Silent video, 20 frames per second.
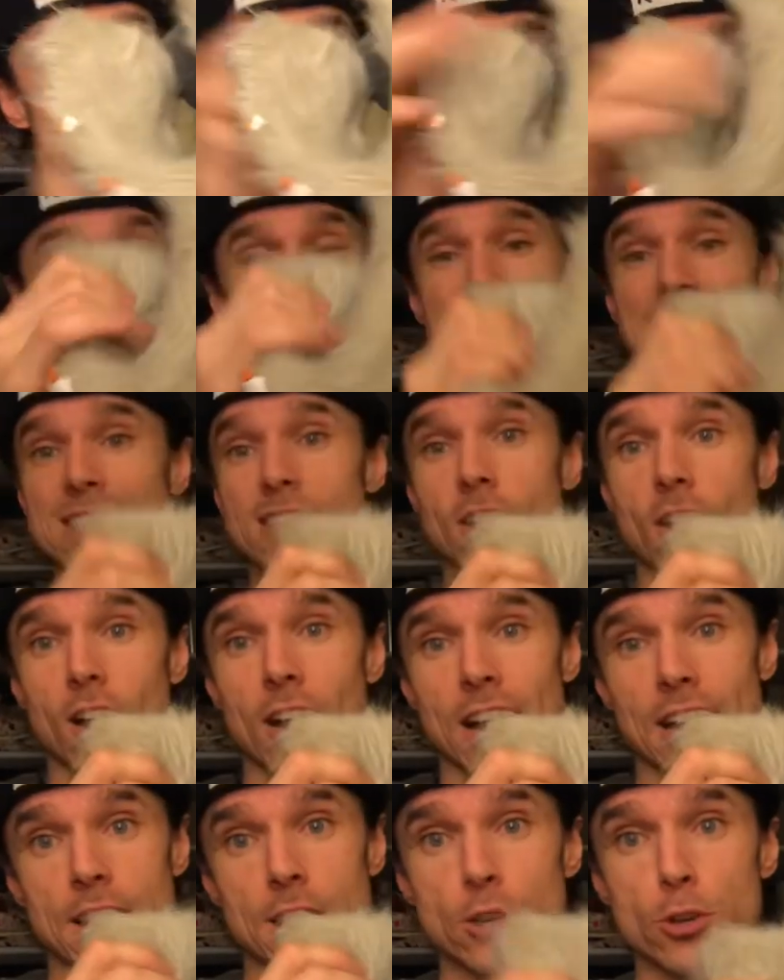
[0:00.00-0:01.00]
These are
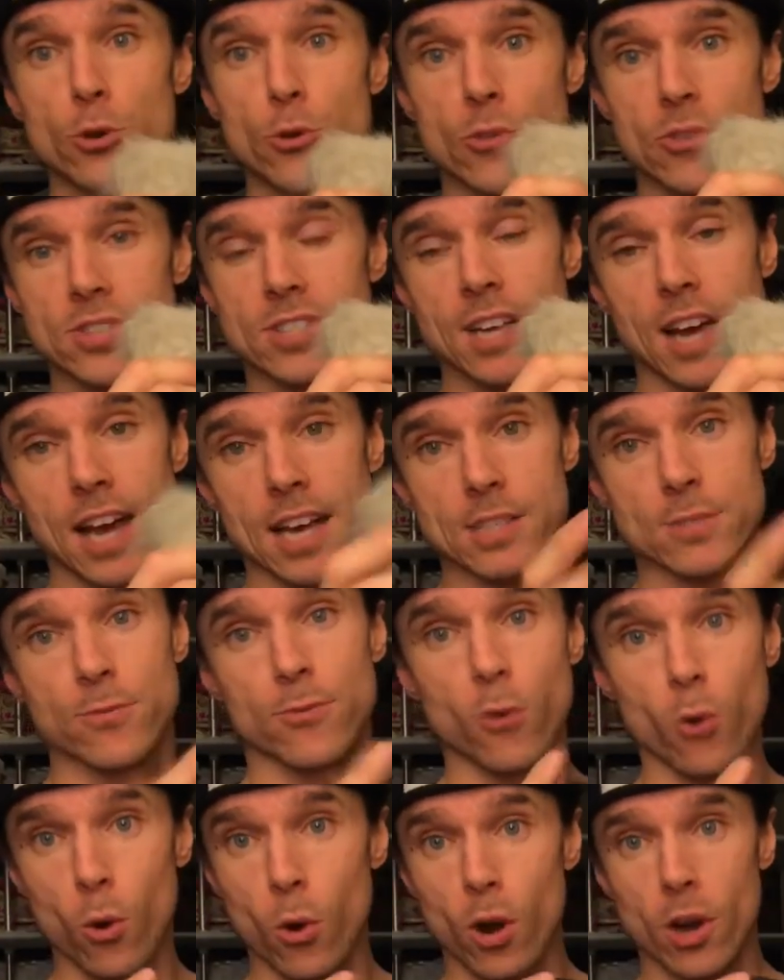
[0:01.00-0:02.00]
a youth size
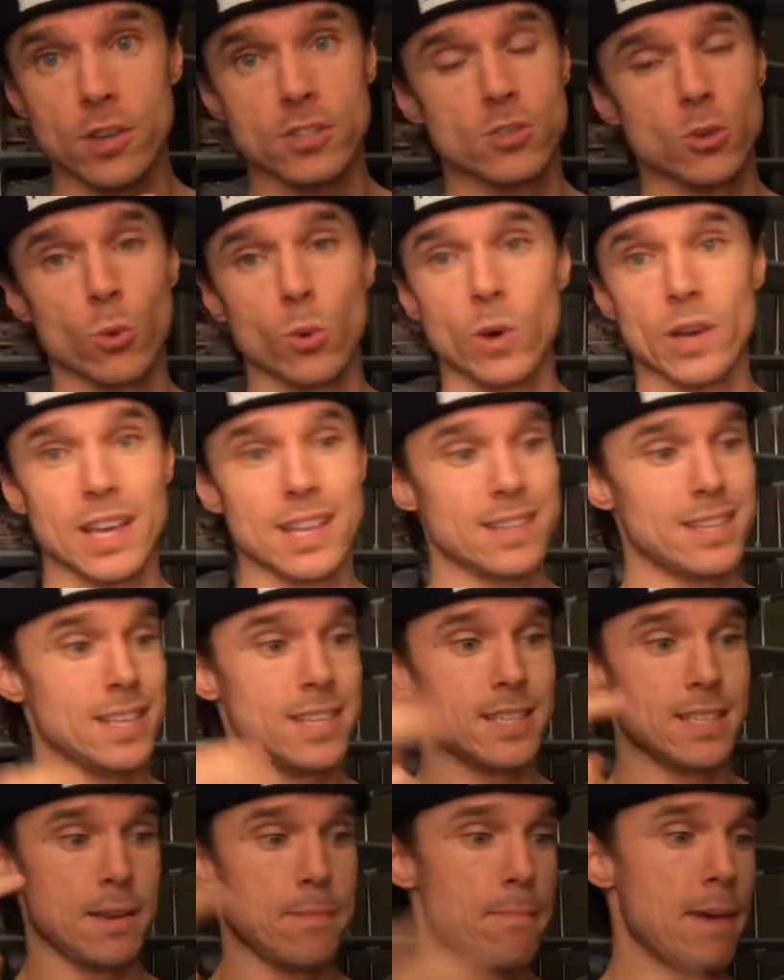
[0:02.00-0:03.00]
4, so we'll get
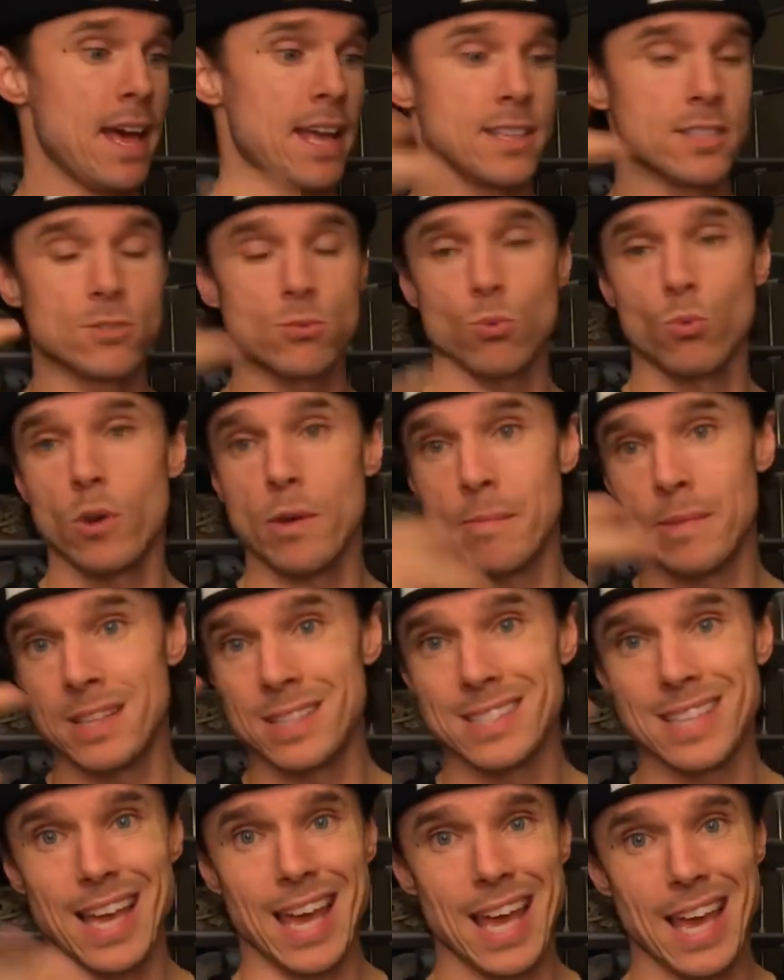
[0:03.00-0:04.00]
these in men's,
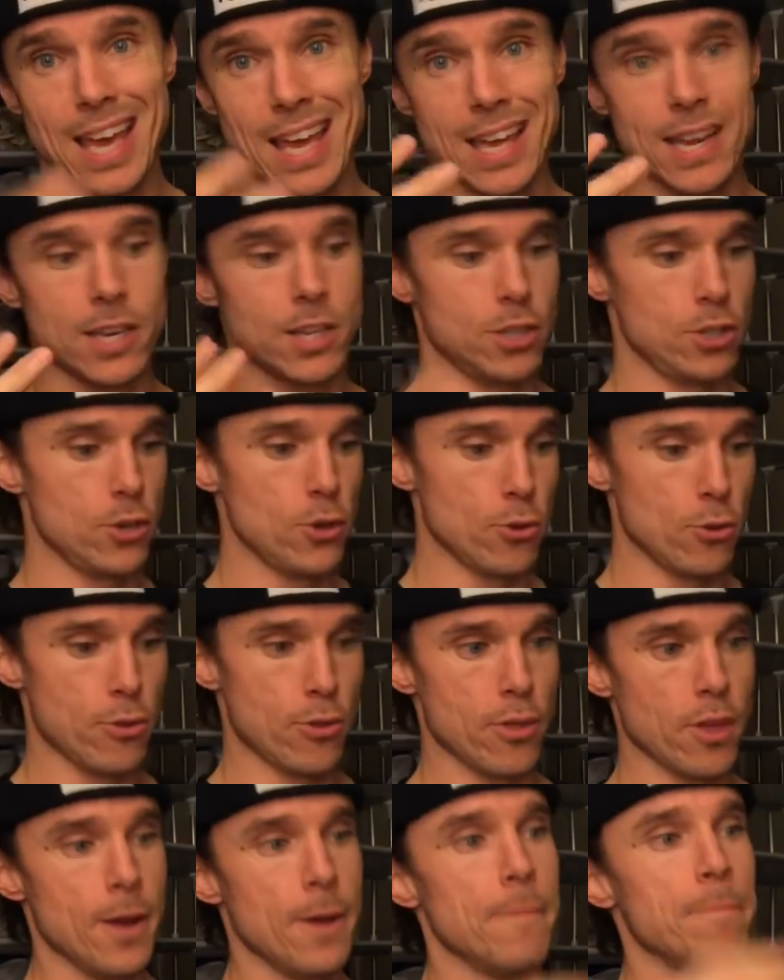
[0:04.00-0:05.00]
women's, and
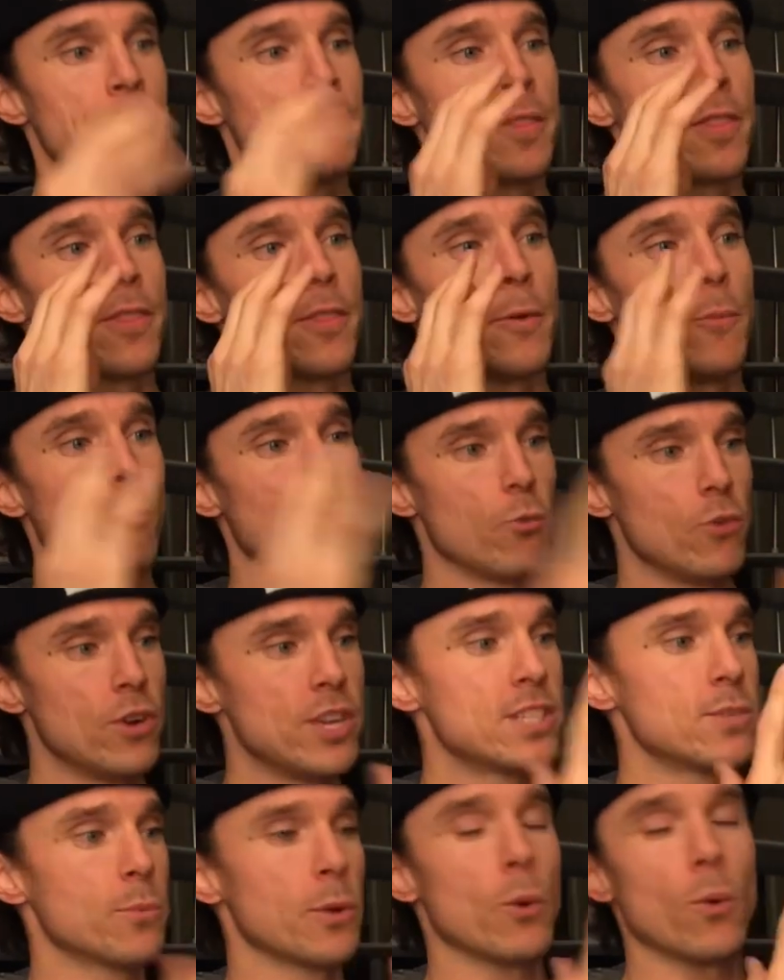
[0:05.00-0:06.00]
youth. The
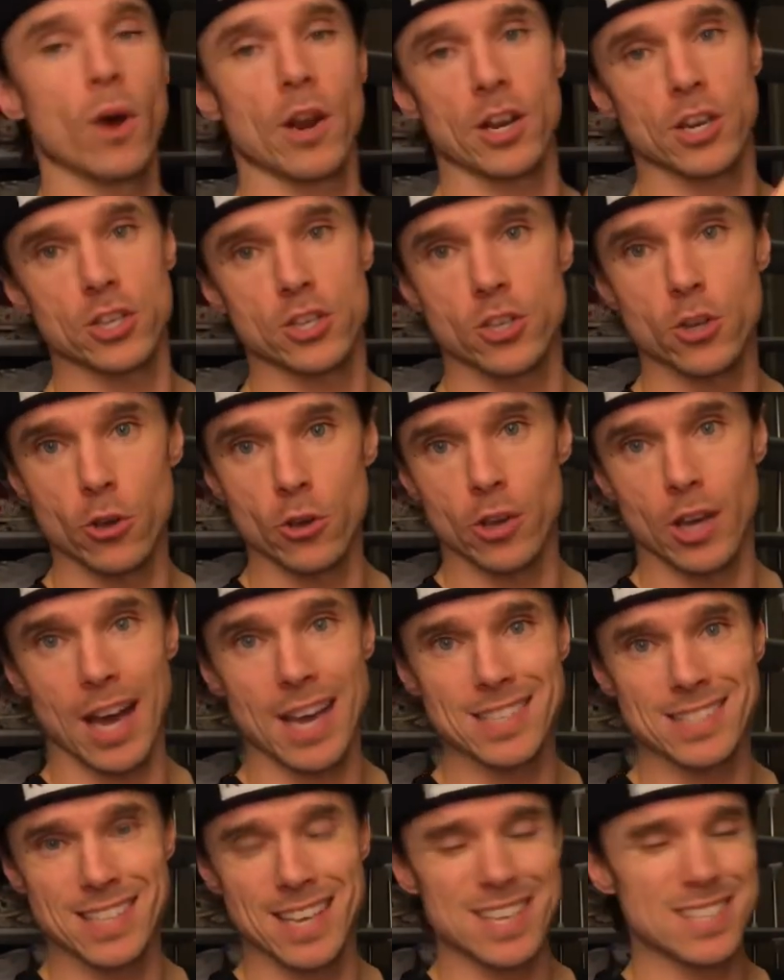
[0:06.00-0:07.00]
reason we wanted to show you
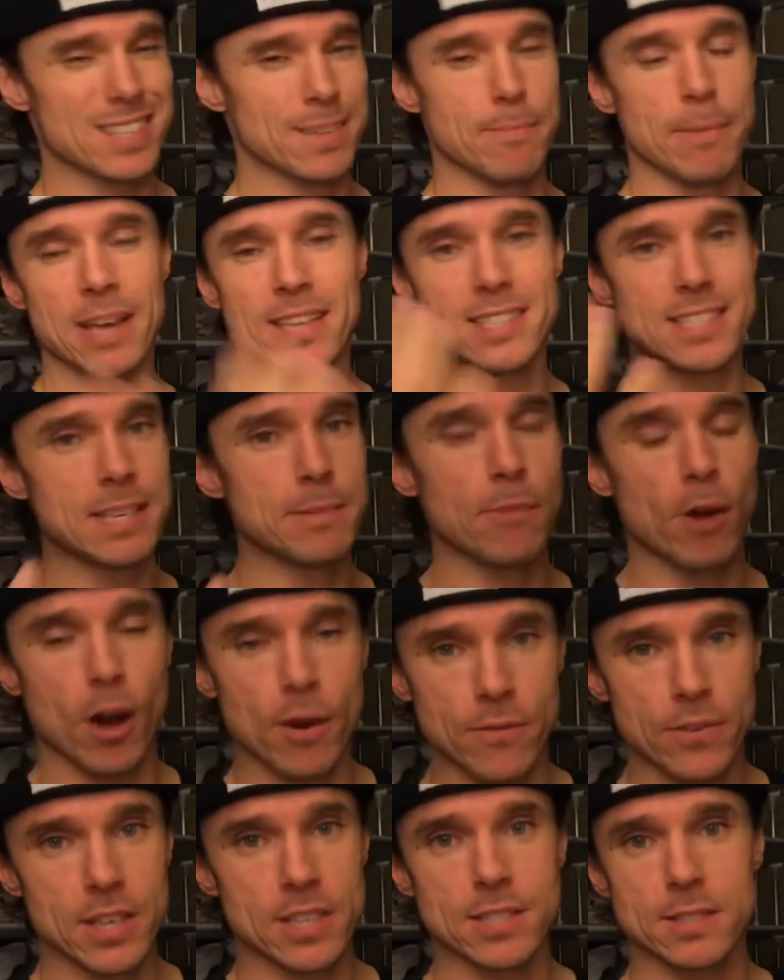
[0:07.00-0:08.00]
guys this, it might seem
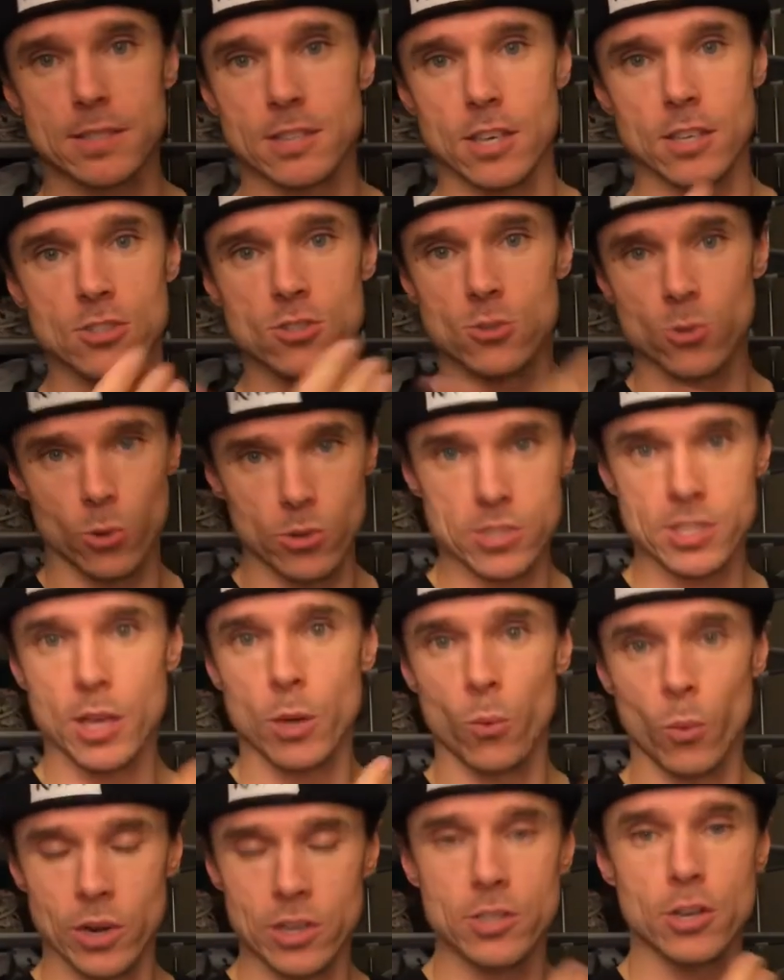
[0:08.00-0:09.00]
obvious
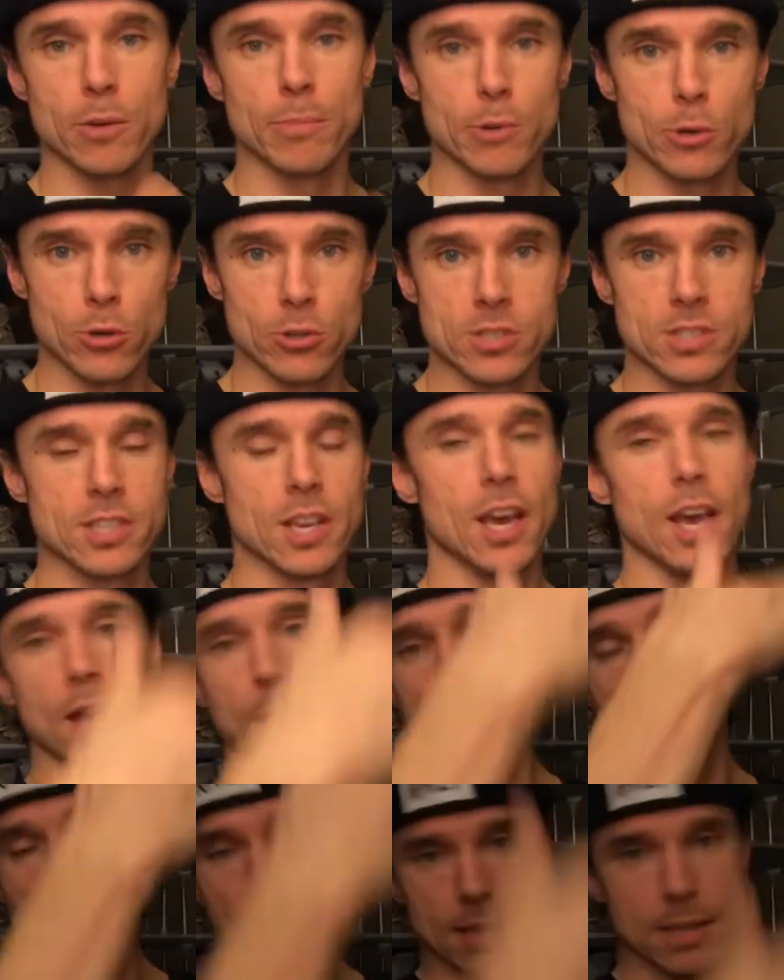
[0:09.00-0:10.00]
sourcing winter boots,
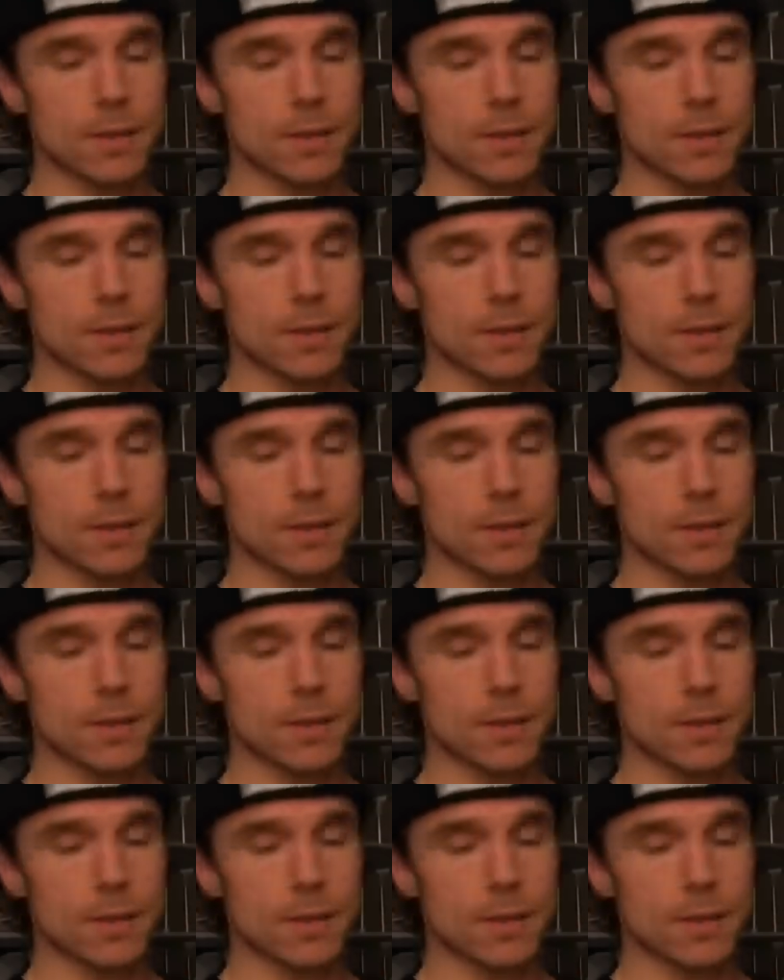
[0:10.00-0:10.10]
may